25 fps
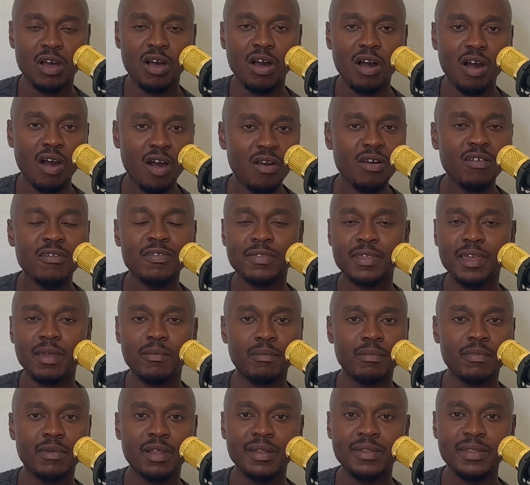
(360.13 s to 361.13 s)
All of them,
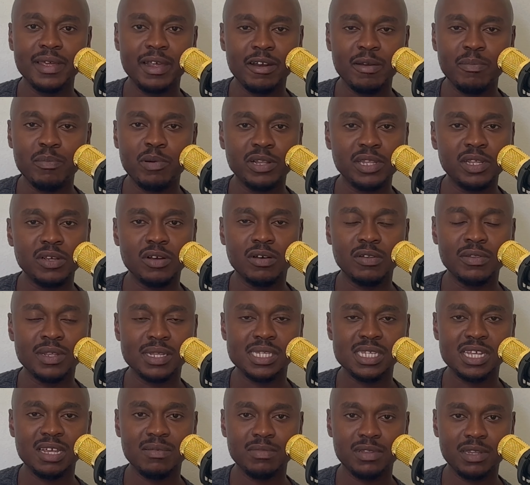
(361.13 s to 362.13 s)
they're reporting on the
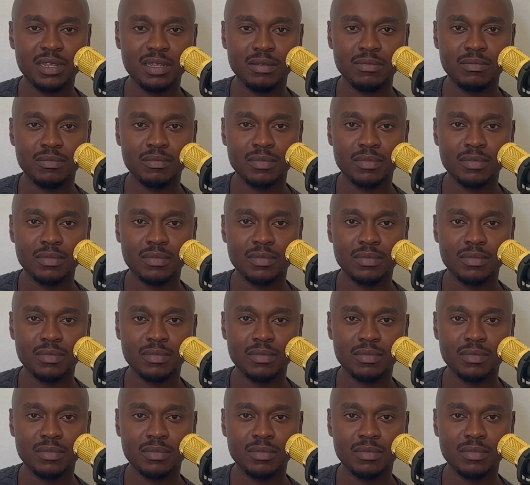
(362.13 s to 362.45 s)
same thing.